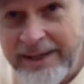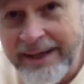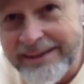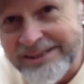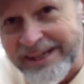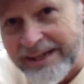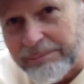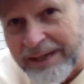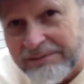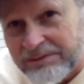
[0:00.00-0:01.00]
staying
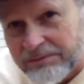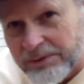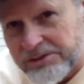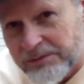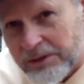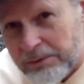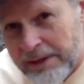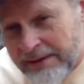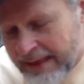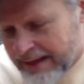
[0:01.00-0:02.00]
back for the first few,
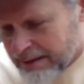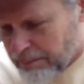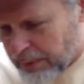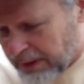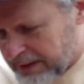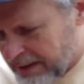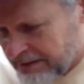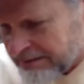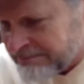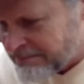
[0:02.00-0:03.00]
but
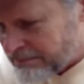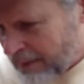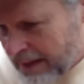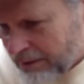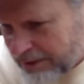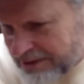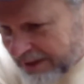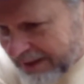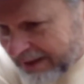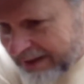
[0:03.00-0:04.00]
once I
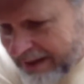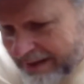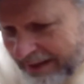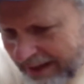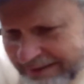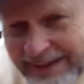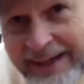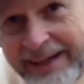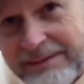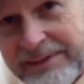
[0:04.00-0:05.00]
kind of got the
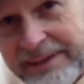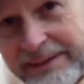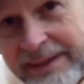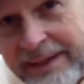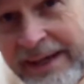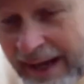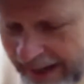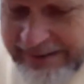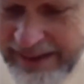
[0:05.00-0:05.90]
hang of it, and I